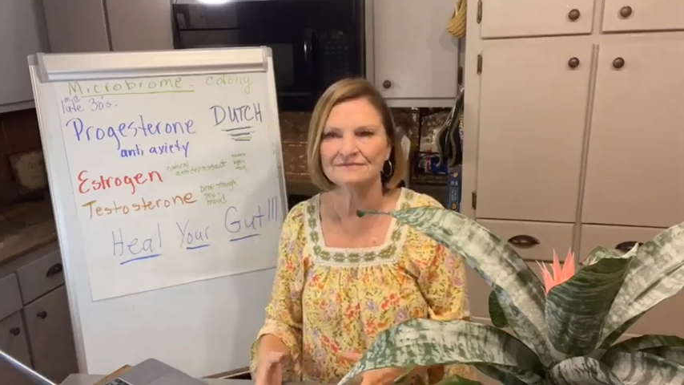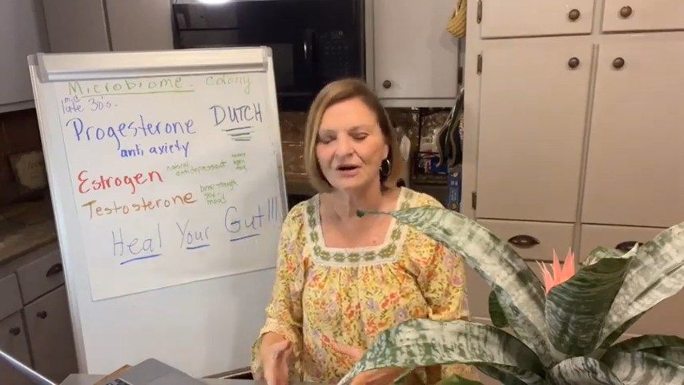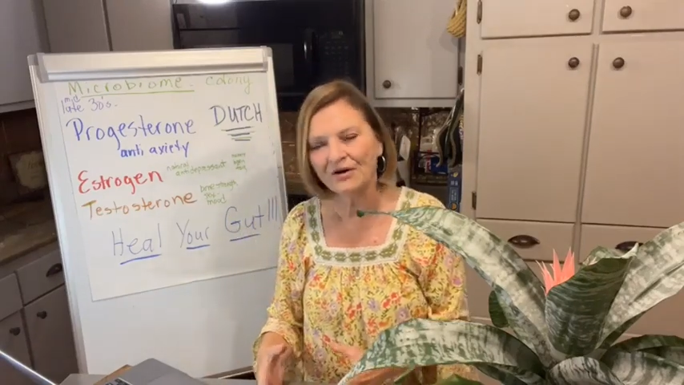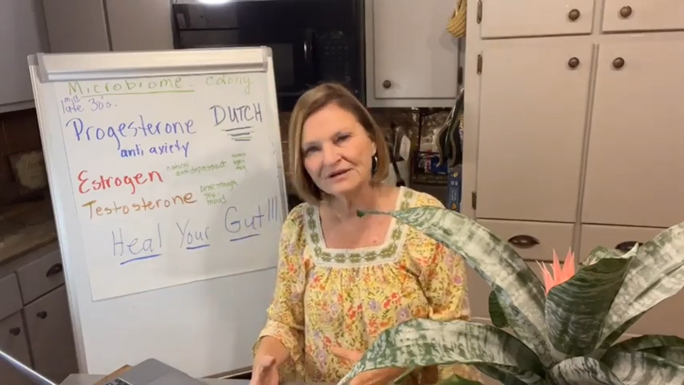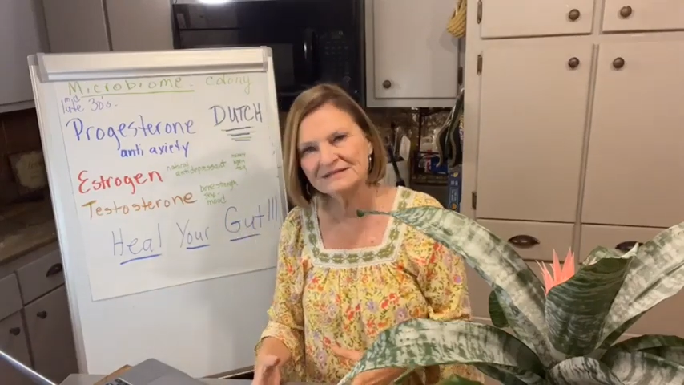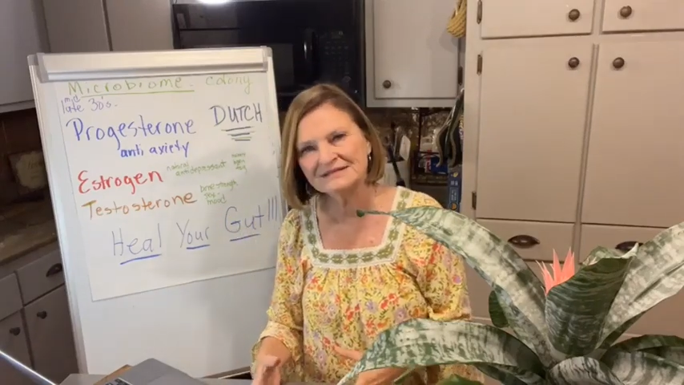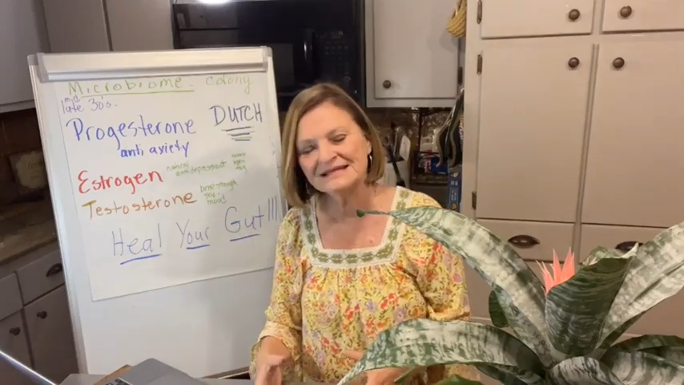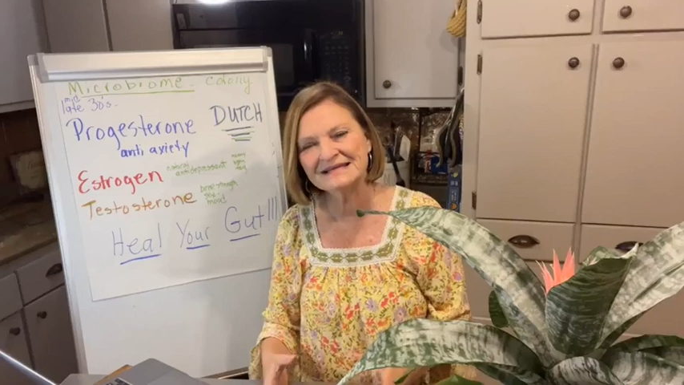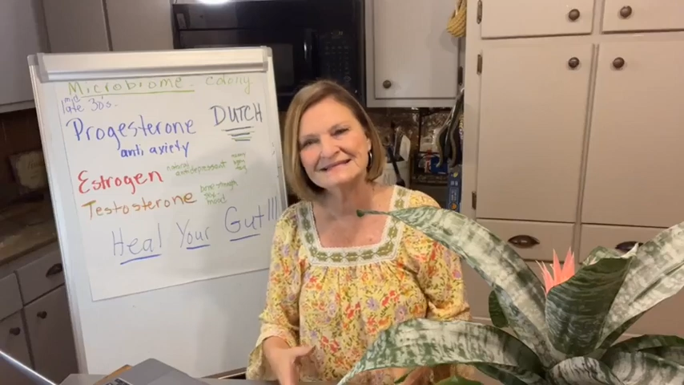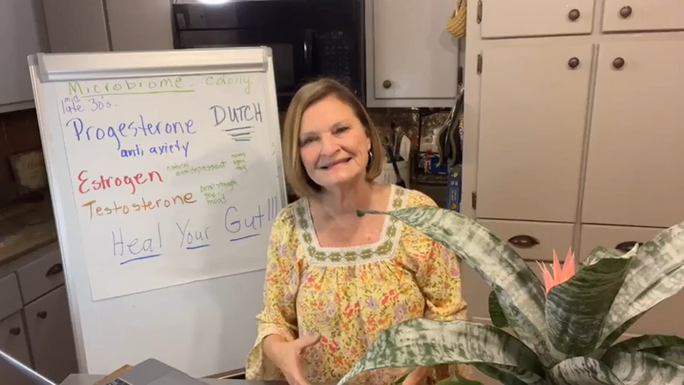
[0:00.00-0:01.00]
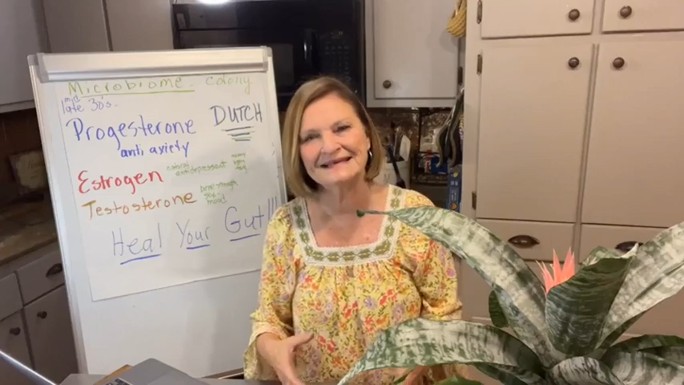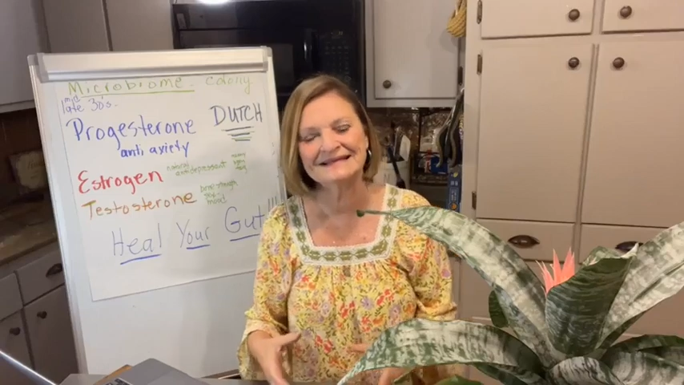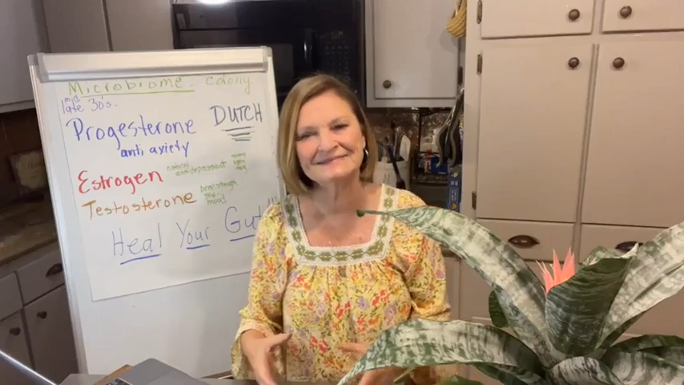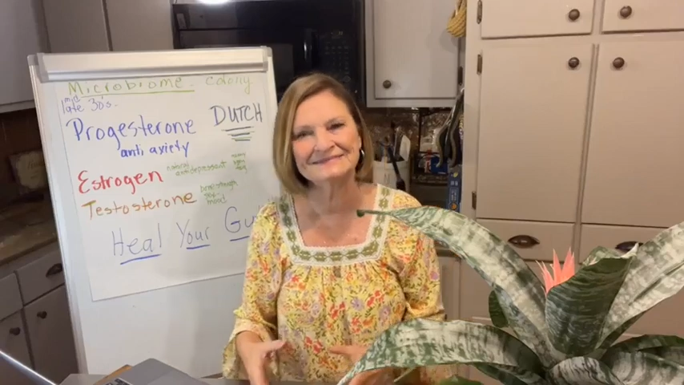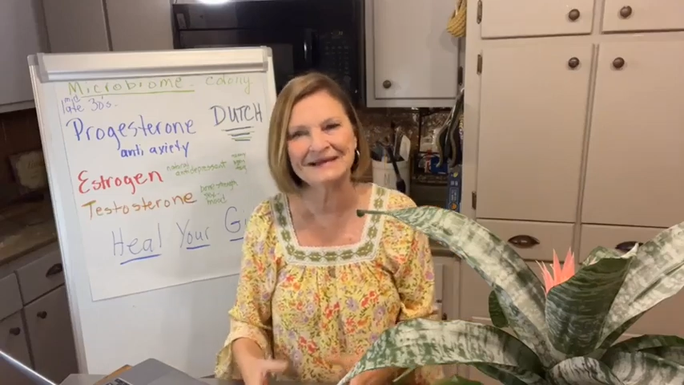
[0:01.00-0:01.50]
heart disease
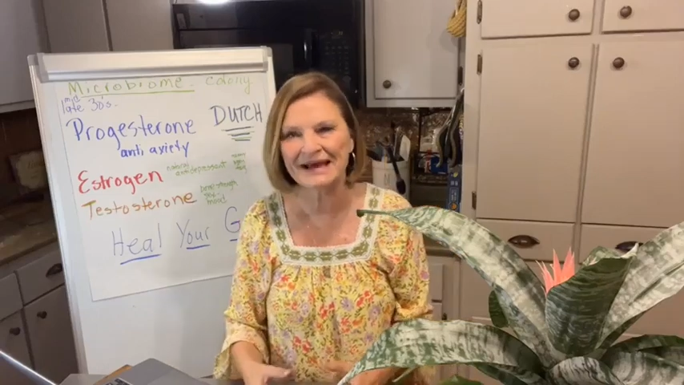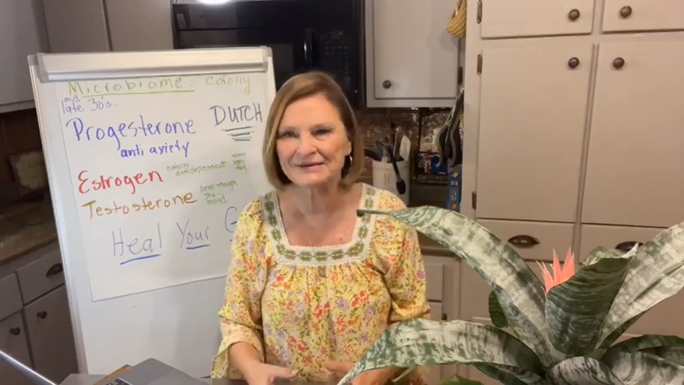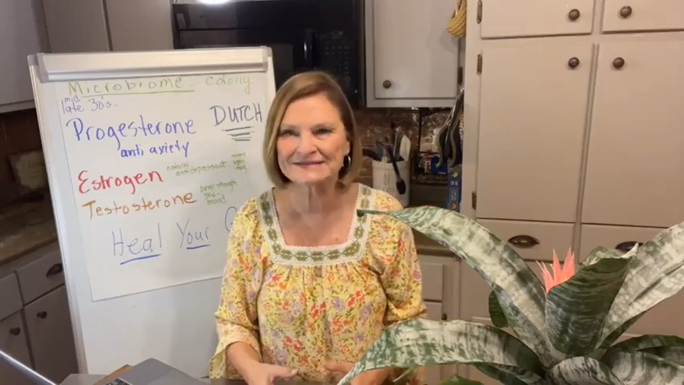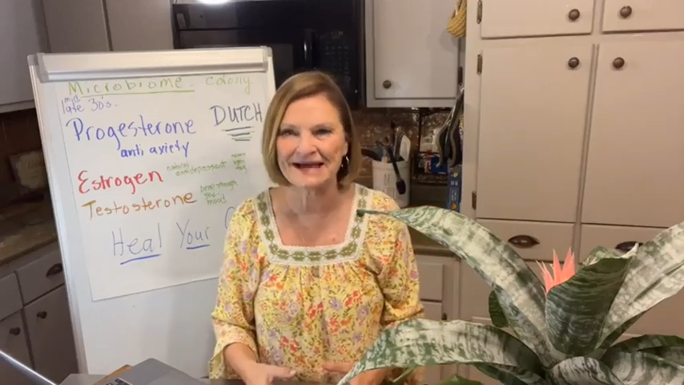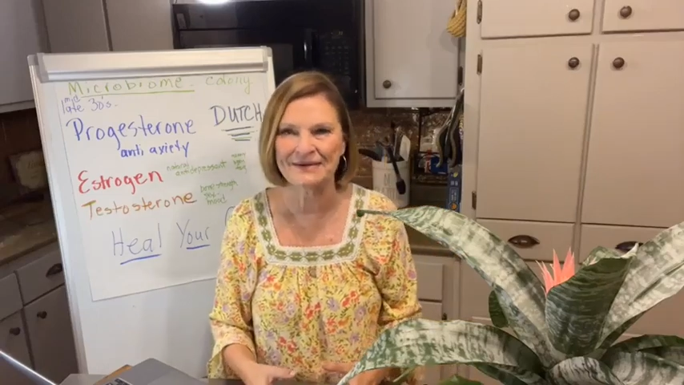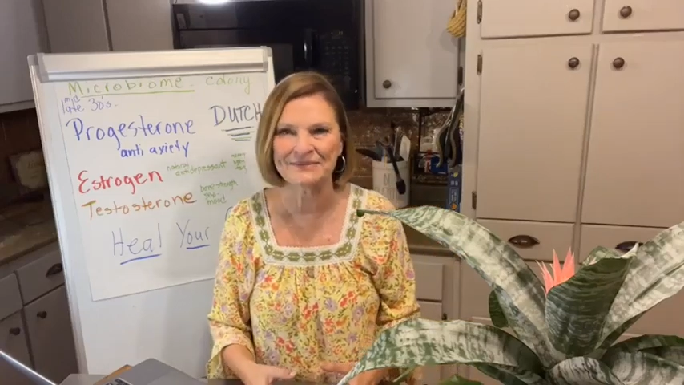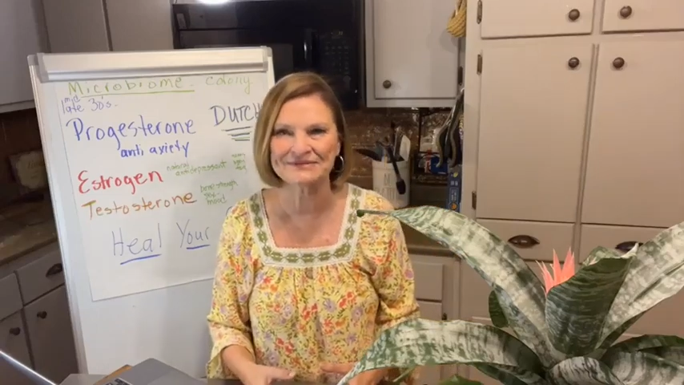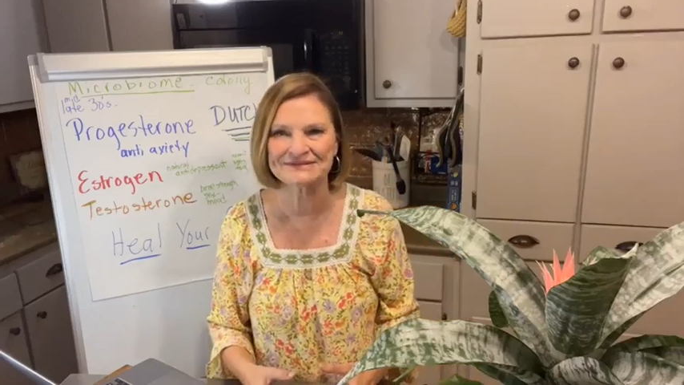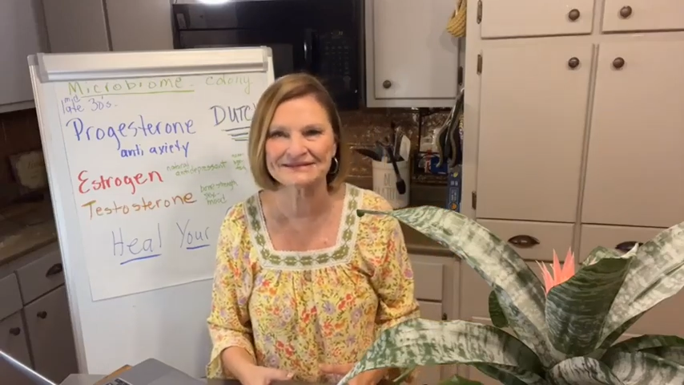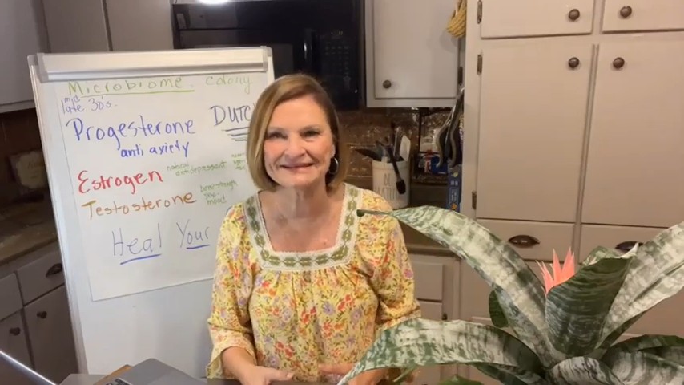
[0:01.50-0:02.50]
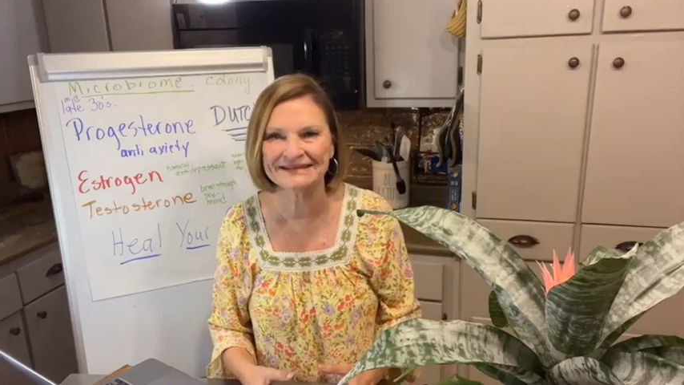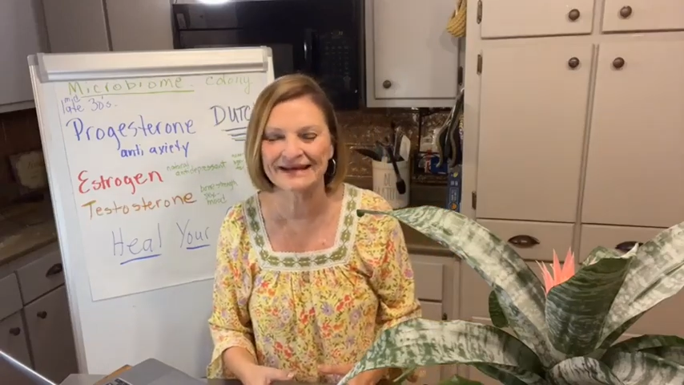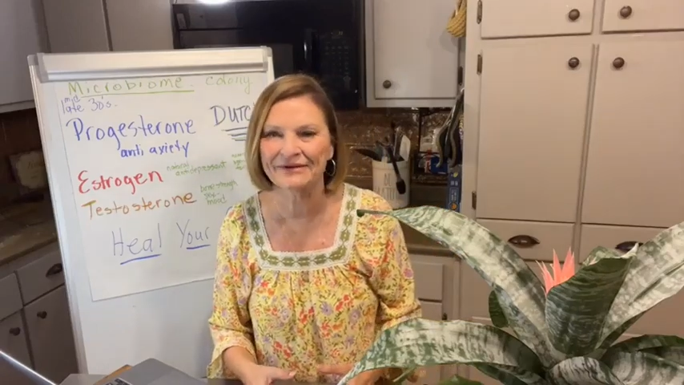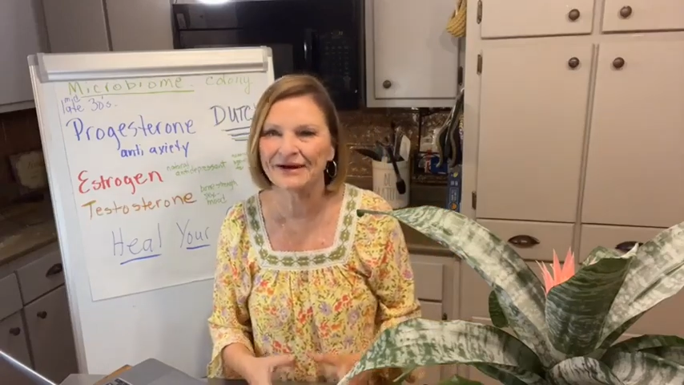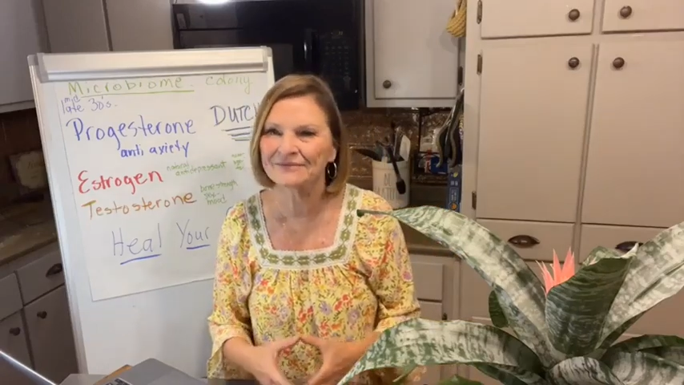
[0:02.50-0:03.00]
than Alzheimer's. You
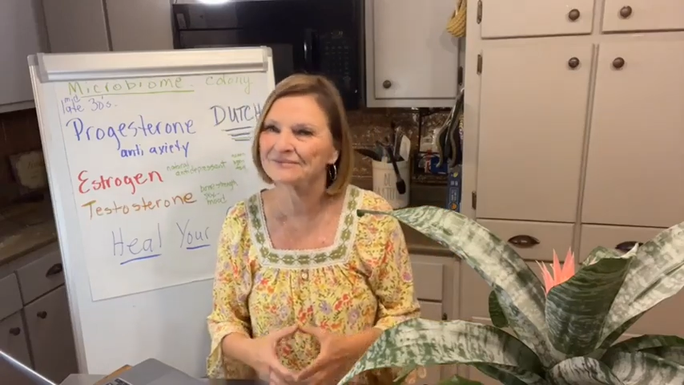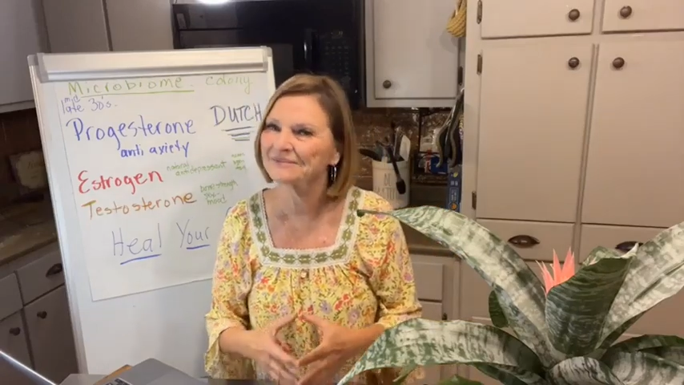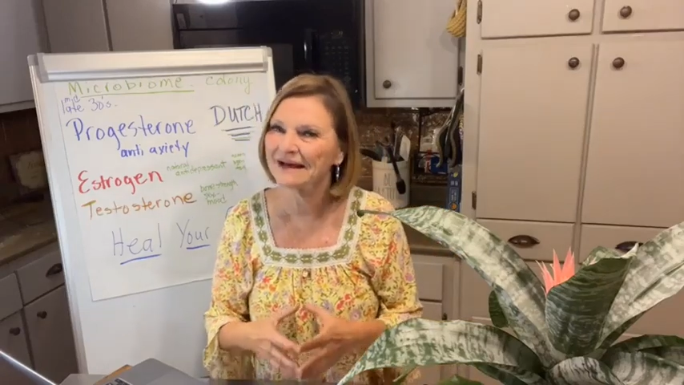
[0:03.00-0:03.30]
know,